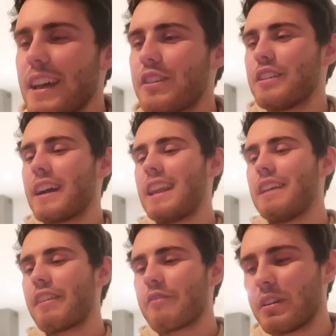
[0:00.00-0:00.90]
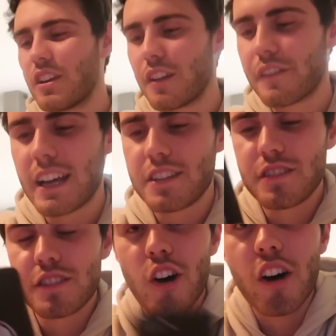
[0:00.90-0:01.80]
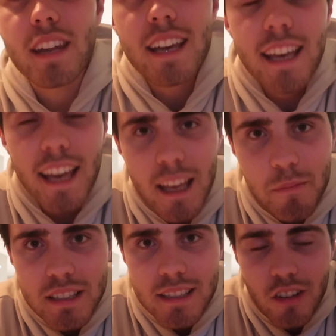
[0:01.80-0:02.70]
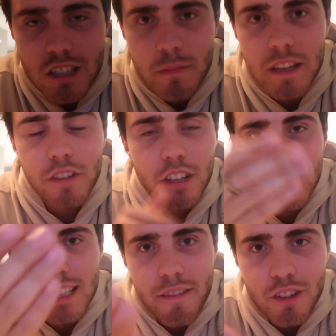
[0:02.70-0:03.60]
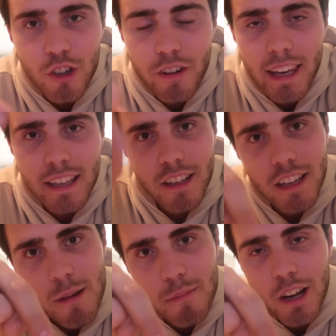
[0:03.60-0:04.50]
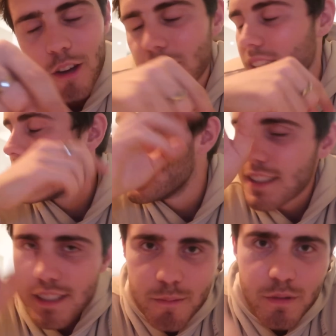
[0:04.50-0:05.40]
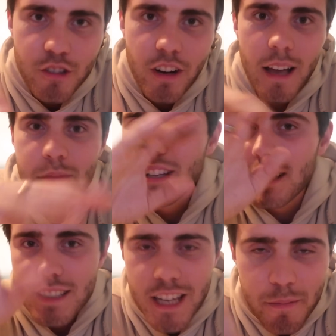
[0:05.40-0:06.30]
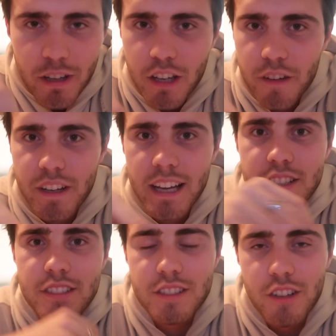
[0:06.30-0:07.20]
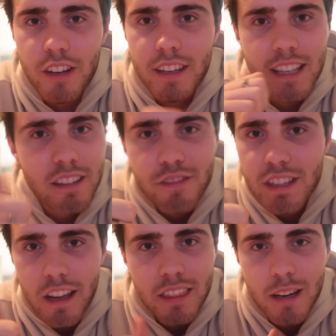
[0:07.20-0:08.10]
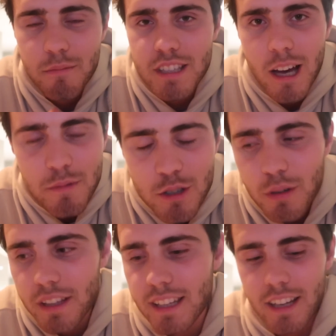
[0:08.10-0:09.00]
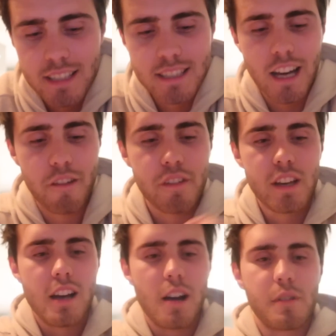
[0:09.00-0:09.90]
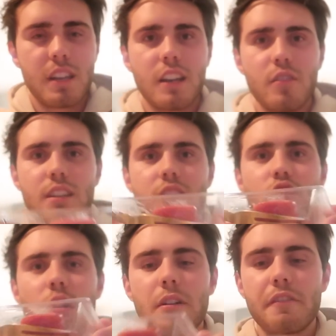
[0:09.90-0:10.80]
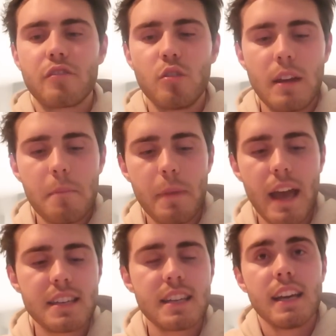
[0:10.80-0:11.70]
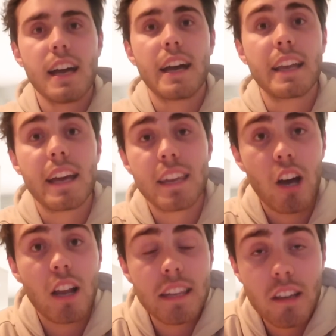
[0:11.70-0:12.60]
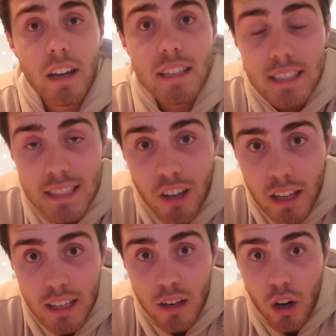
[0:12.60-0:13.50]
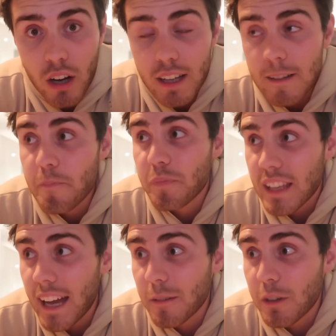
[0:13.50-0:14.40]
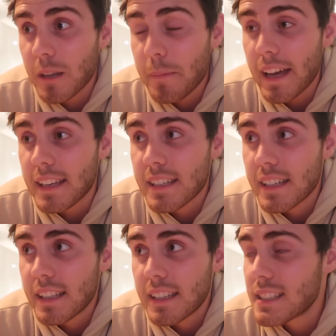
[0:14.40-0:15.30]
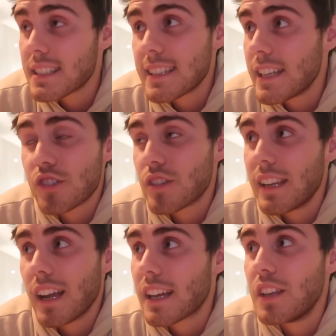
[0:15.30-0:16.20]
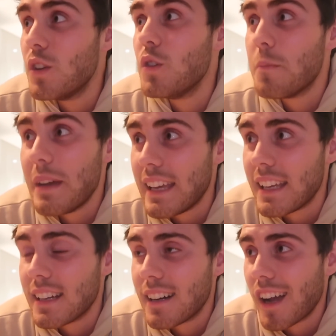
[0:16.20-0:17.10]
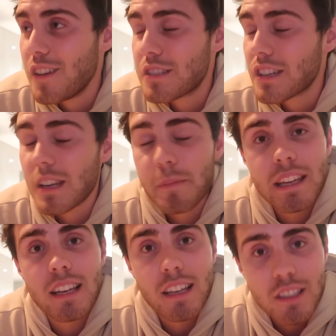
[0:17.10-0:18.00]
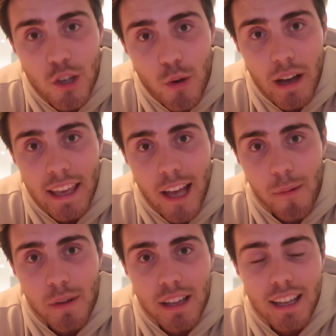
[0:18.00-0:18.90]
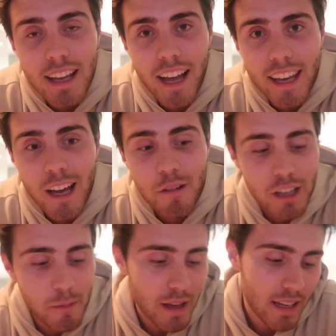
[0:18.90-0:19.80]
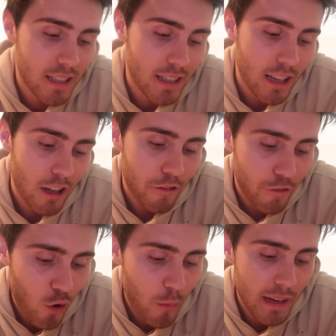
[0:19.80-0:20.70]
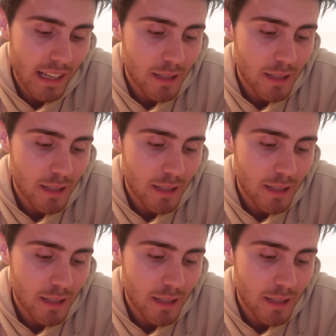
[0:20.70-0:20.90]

Thank you, Kaylee, for having my notifications on. It means a lot to me. If you guys haven't already, go down below, subscribe, turn my notifications on, give the video a thumbs up, do all of the nice stuff. I'm going to go and enjoy my fruit in bed and get an early night. It's 9 o'clock. And I'm going to bed. This is literally like a new me. I used to go to bed at like 2 a.m. And now I'm going to bed at 9:04.